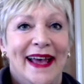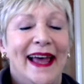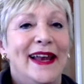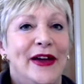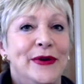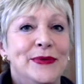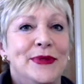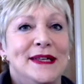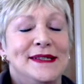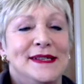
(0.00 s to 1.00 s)
Hello,
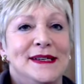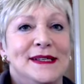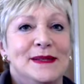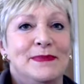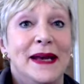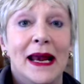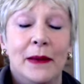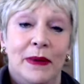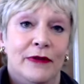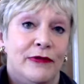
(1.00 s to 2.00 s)
this is
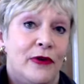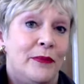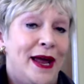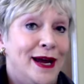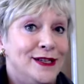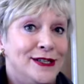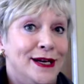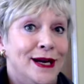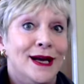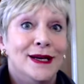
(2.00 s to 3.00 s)
Penelope from
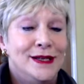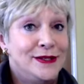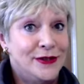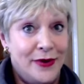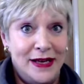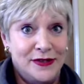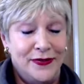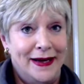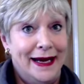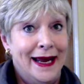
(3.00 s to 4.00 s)
Aging
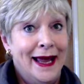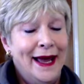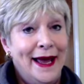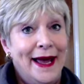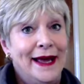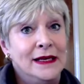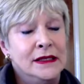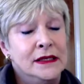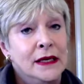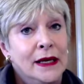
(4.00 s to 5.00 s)
Disgracefully,
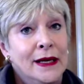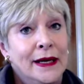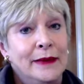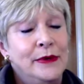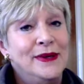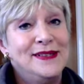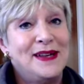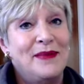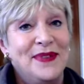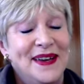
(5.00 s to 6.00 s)
and I'm doing
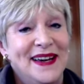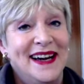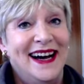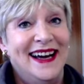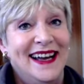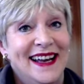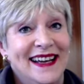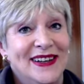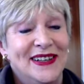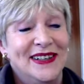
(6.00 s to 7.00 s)
something
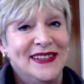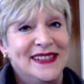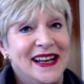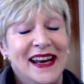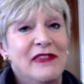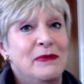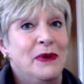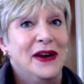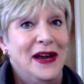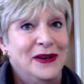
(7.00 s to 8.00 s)
I tell
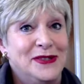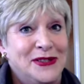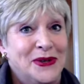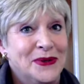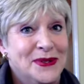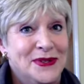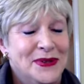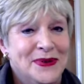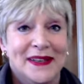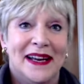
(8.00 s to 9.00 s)
everybody else not to
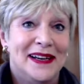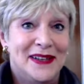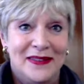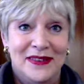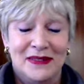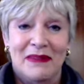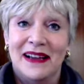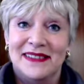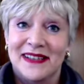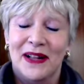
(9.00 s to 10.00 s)
do, and I don't do
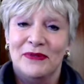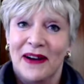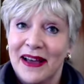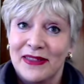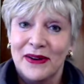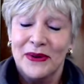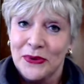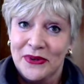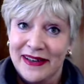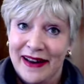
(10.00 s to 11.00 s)
myself either,
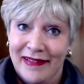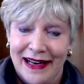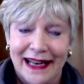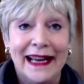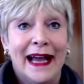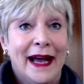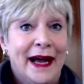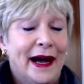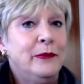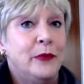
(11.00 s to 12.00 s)
ordinarily.
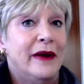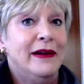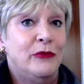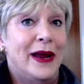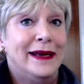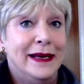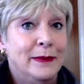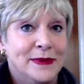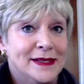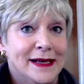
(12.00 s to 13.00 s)
I'm wearing red
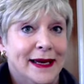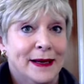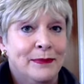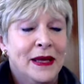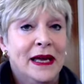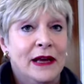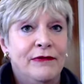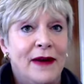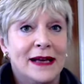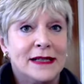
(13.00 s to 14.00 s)
lipstick. In
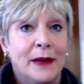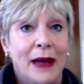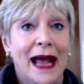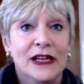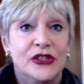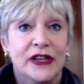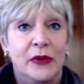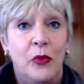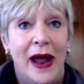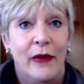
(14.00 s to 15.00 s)
fact, I'm
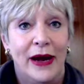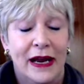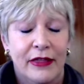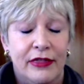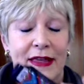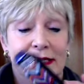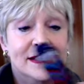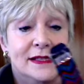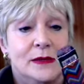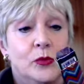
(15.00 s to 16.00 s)
actually wearing
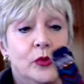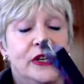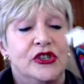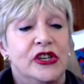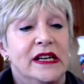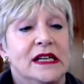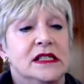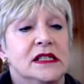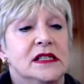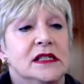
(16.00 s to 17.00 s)
this, which
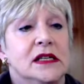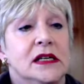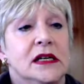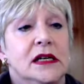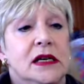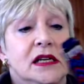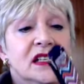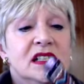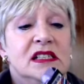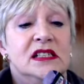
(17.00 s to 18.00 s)
is
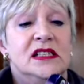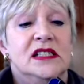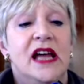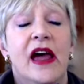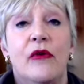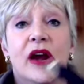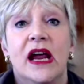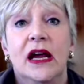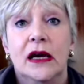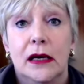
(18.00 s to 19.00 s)

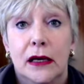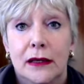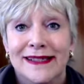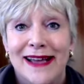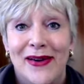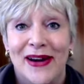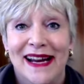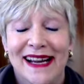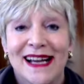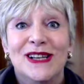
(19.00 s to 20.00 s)
Terry
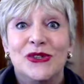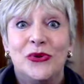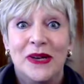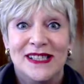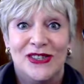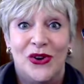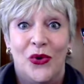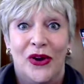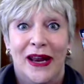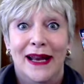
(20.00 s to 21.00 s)

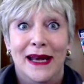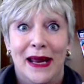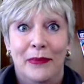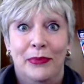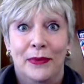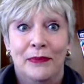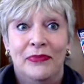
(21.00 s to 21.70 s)
Twist-On Lip.